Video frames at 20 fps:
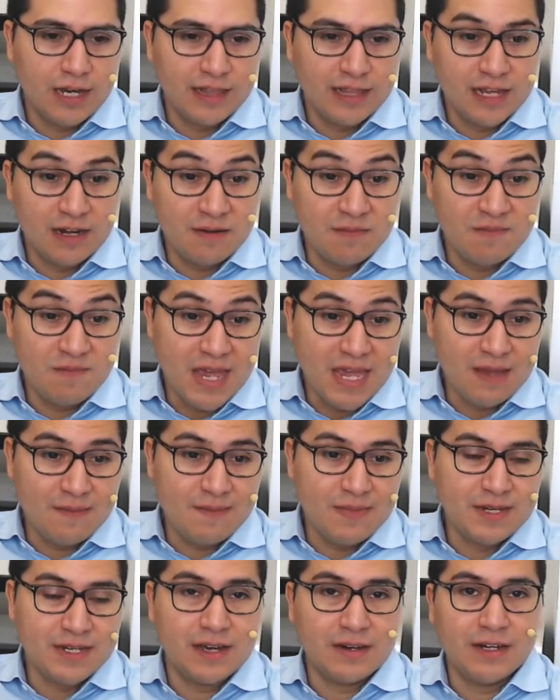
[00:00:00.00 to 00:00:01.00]
then maybe
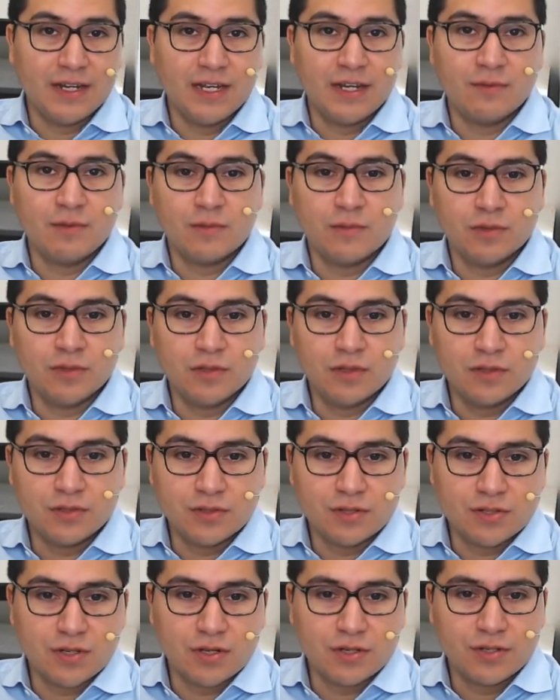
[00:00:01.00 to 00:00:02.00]
down here when we'll look to
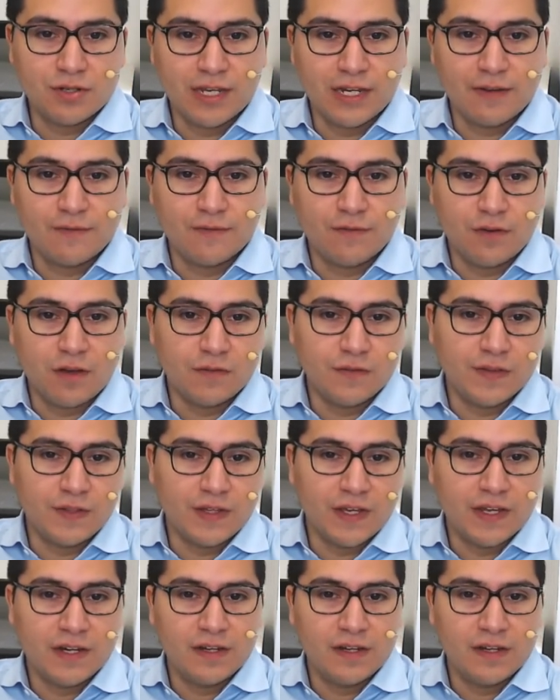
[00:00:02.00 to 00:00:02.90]
start to get involved again.